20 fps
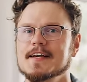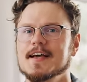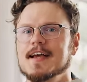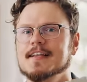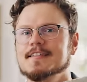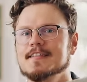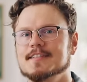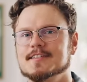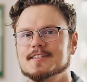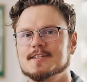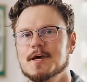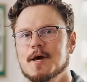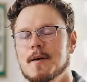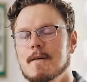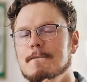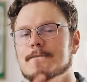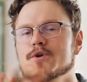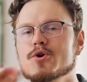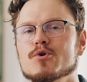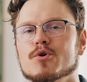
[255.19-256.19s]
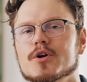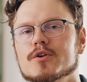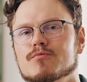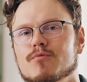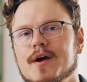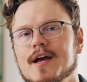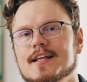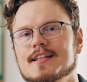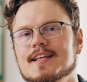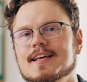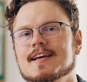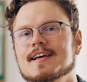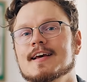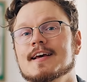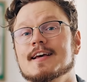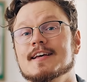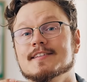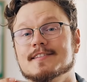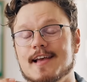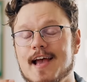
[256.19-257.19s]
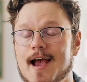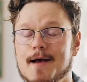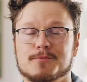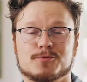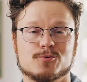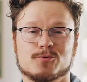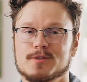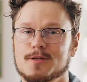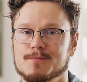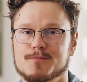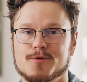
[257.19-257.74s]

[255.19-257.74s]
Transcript: and this muted red is absolutely